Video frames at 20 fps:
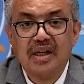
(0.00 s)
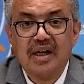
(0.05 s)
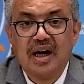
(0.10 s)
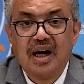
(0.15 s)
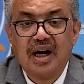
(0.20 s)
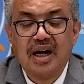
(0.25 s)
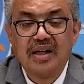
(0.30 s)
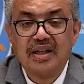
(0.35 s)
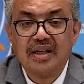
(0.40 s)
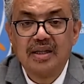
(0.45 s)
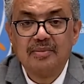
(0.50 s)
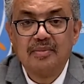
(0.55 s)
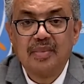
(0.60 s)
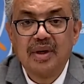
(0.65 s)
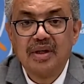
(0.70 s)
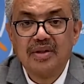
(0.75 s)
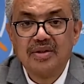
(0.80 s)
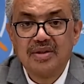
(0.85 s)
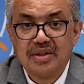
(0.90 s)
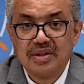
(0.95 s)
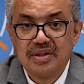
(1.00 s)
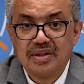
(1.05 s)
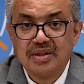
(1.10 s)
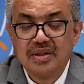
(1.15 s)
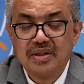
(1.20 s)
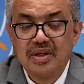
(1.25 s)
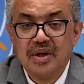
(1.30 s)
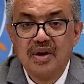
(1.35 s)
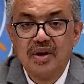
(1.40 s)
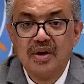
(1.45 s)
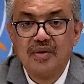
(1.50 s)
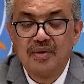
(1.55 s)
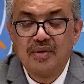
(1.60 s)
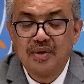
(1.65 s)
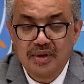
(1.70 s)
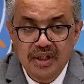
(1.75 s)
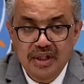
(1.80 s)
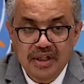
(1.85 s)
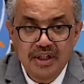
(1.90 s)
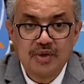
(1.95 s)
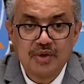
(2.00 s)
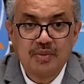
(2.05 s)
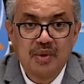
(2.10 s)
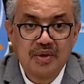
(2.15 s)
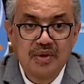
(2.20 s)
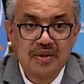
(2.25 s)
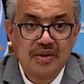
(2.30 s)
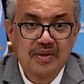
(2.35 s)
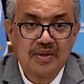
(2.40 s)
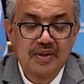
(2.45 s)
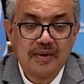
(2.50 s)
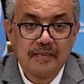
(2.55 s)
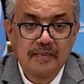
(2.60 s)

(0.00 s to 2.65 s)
are the basis for the response.